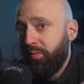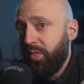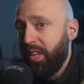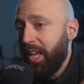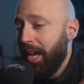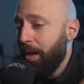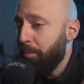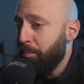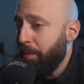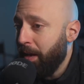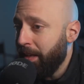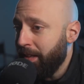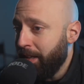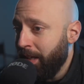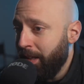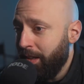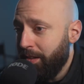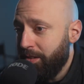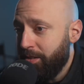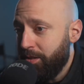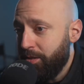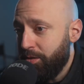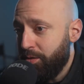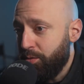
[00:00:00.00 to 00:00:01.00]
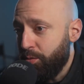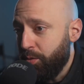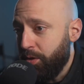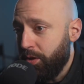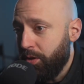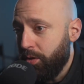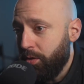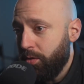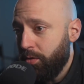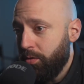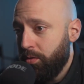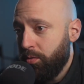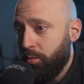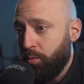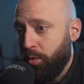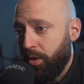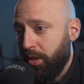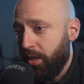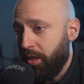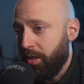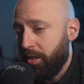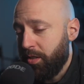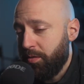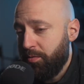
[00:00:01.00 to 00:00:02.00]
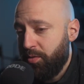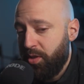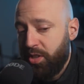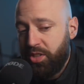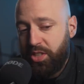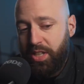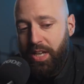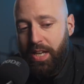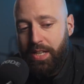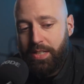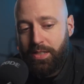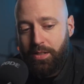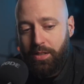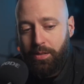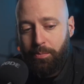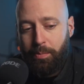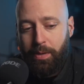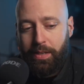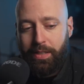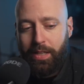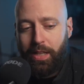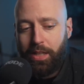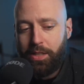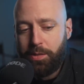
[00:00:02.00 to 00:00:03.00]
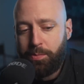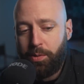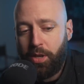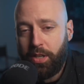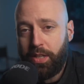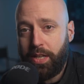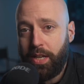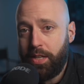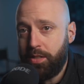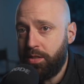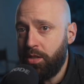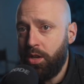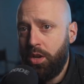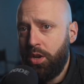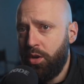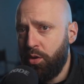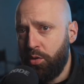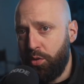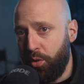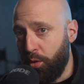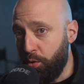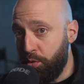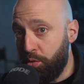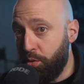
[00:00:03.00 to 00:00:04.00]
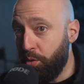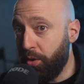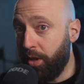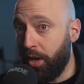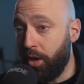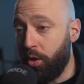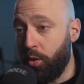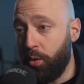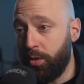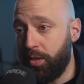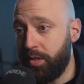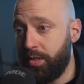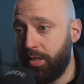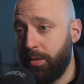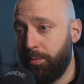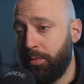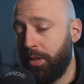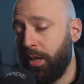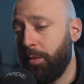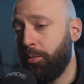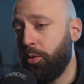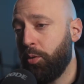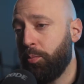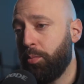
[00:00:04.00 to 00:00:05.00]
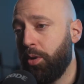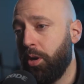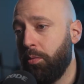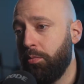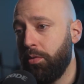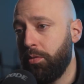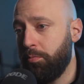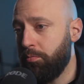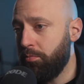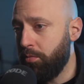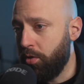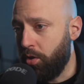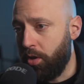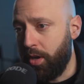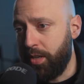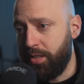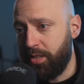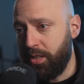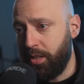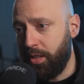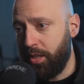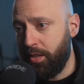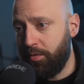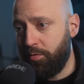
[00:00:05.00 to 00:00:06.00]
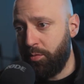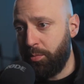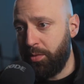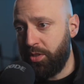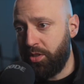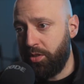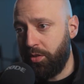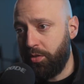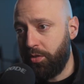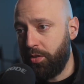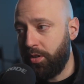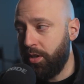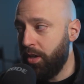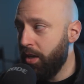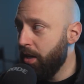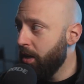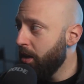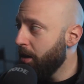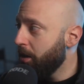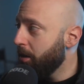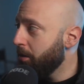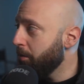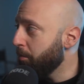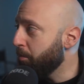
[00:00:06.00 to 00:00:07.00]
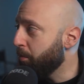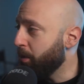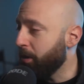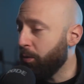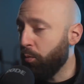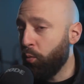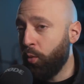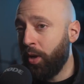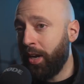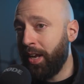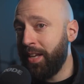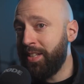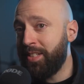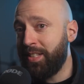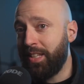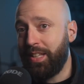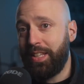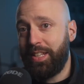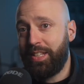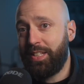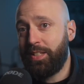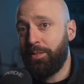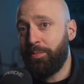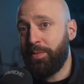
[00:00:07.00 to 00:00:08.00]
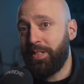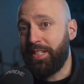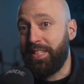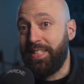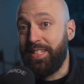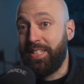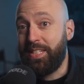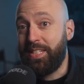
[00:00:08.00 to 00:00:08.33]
and Pantelis' studio, where he does the French cast and the Pantelis podcast, those two can go at the same time, no problem. They're isolated from each other. But what isolates them is this